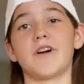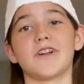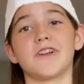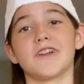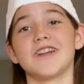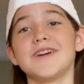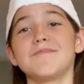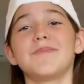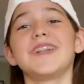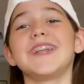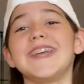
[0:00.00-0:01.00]
partner.
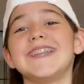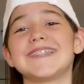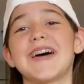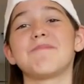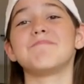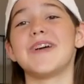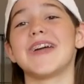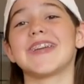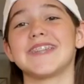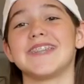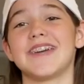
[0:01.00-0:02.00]
Please, I'm
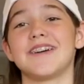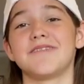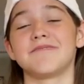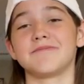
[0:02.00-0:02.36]
begging you.